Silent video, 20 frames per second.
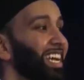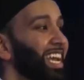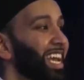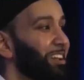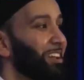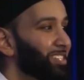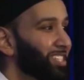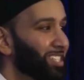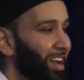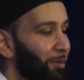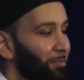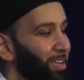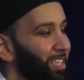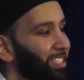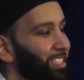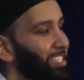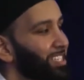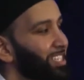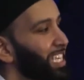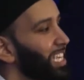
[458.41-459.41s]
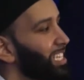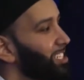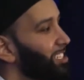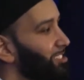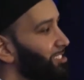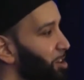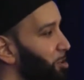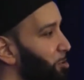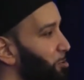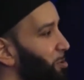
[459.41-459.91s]
He was coming to teach
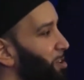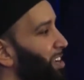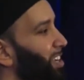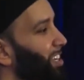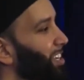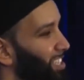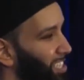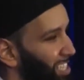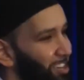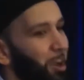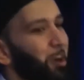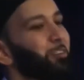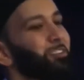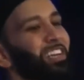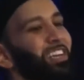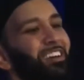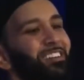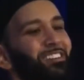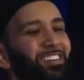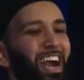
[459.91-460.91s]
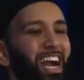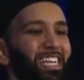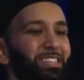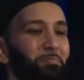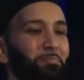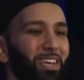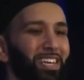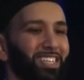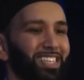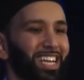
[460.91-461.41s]
you because he knows how you guys
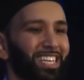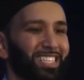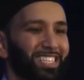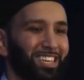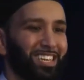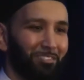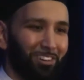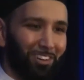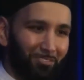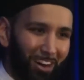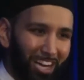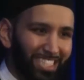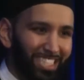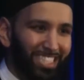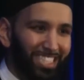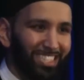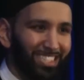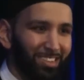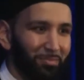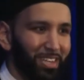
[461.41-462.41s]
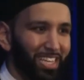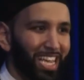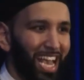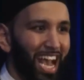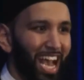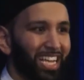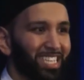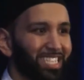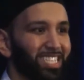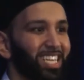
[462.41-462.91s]
pay attention when questions are being
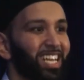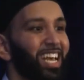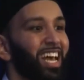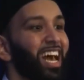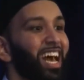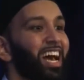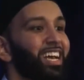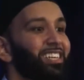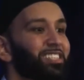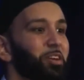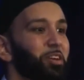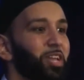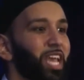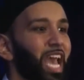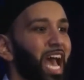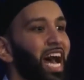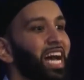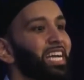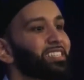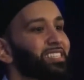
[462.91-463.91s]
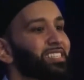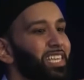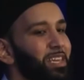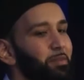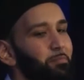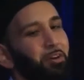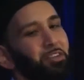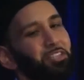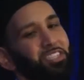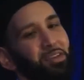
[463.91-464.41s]
asked. And so he asked the
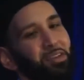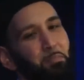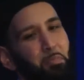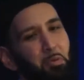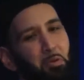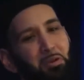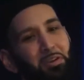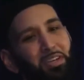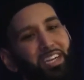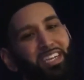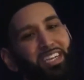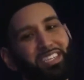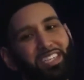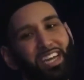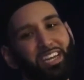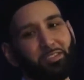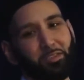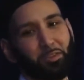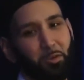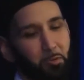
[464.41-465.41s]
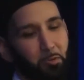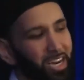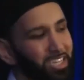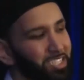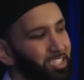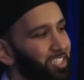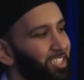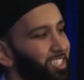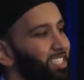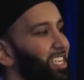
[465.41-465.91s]
most important and essential
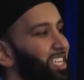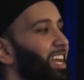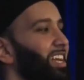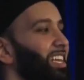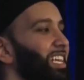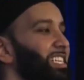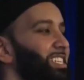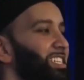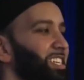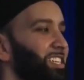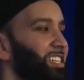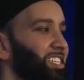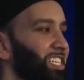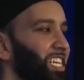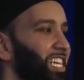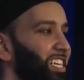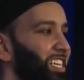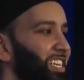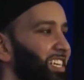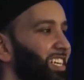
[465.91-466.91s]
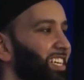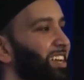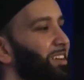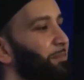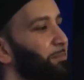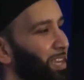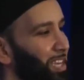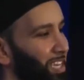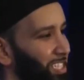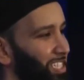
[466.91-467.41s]
questions, and he succeeded
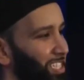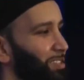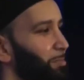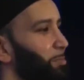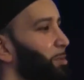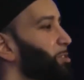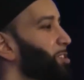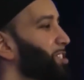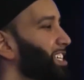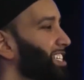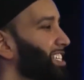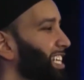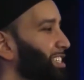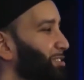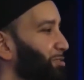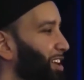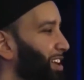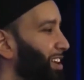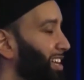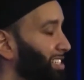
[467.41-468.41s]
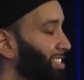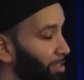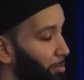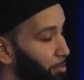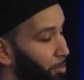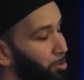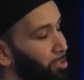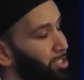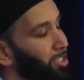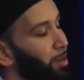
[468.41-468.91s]
because it's the most successful, it's the
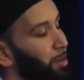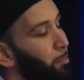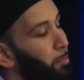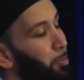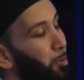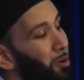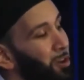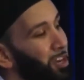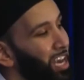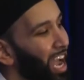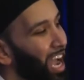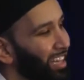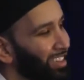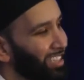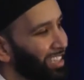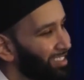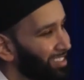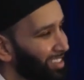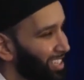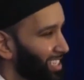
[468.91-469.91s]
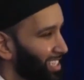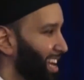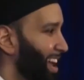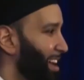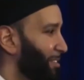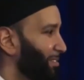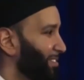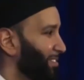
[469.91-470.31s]
most important hadith in Islam.